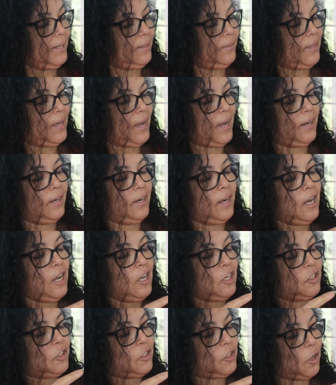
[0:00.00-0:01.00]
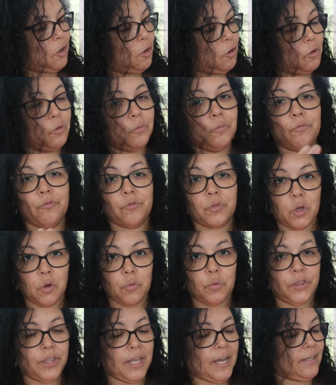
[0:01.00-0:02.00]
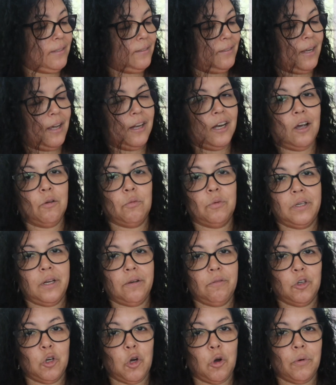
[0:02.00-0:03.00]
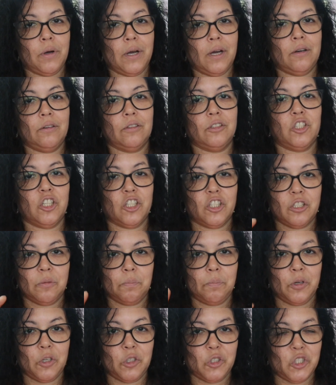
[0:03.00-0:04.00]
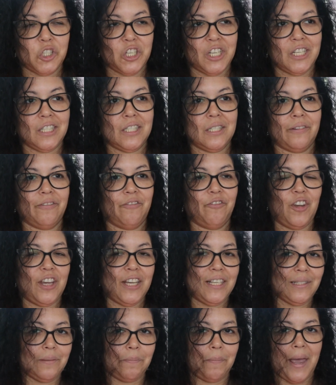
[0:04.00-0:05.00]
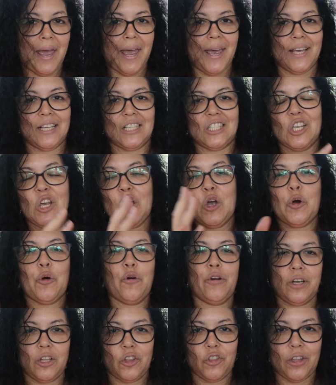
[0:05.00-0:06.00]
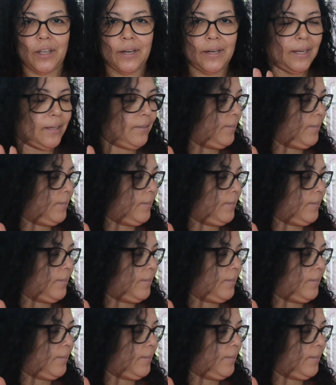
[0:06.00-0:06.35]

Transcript: like that. So with that said, I will never go out just to purchase face masks or anything